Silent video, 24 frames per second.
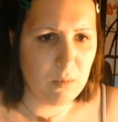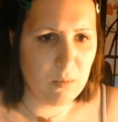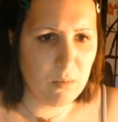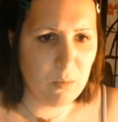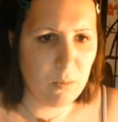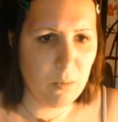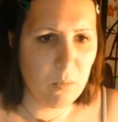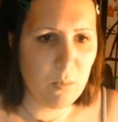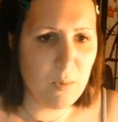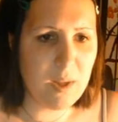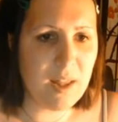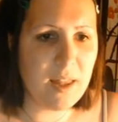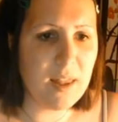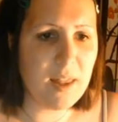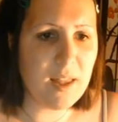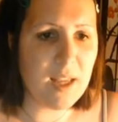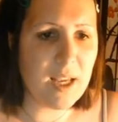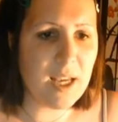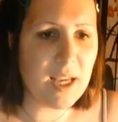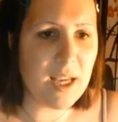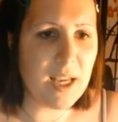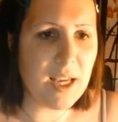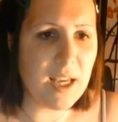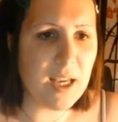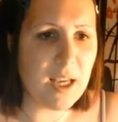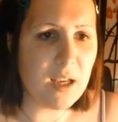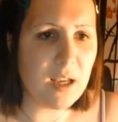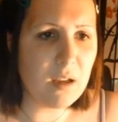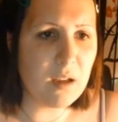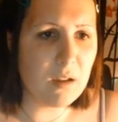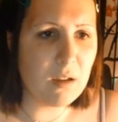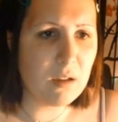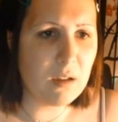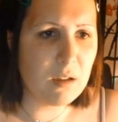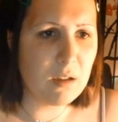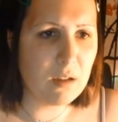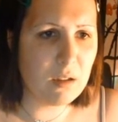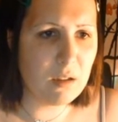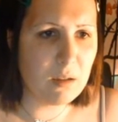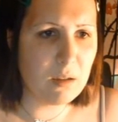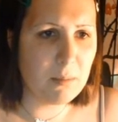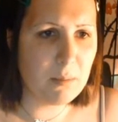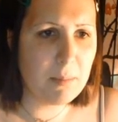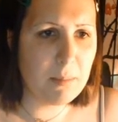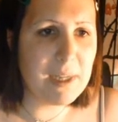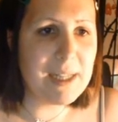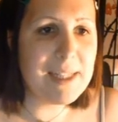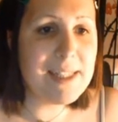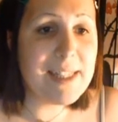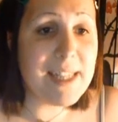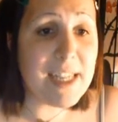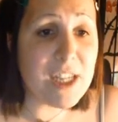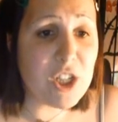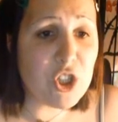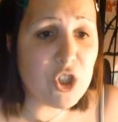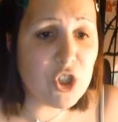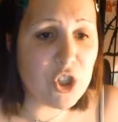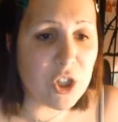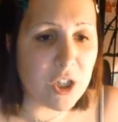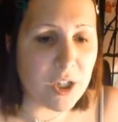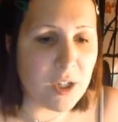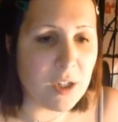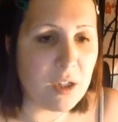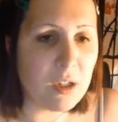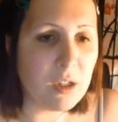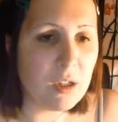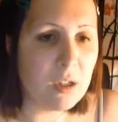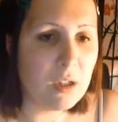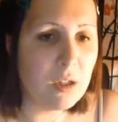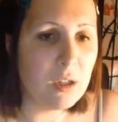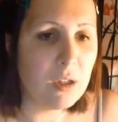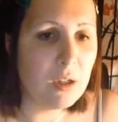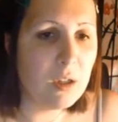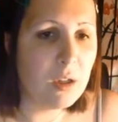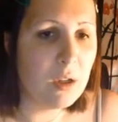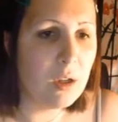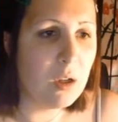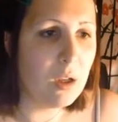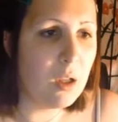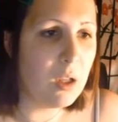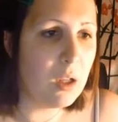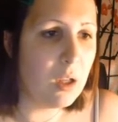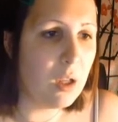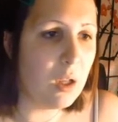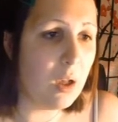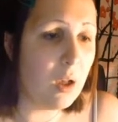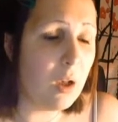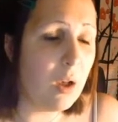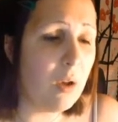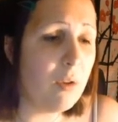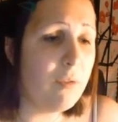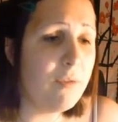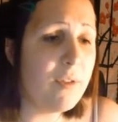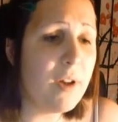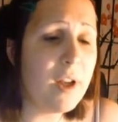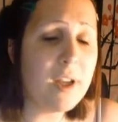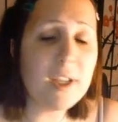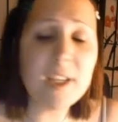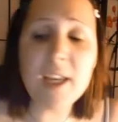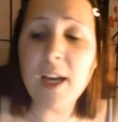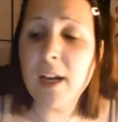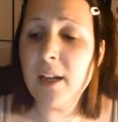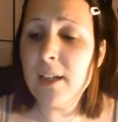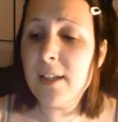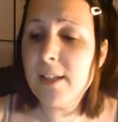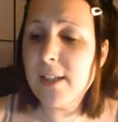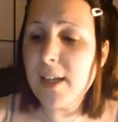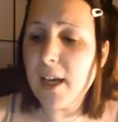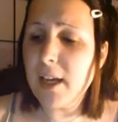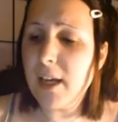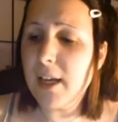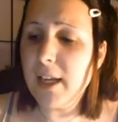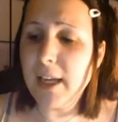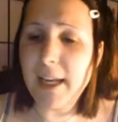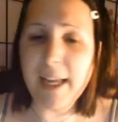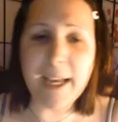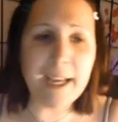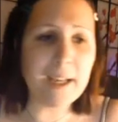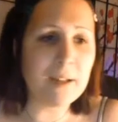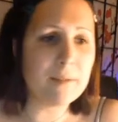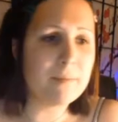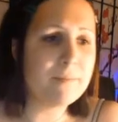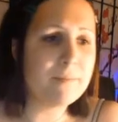with the position of our young duckling.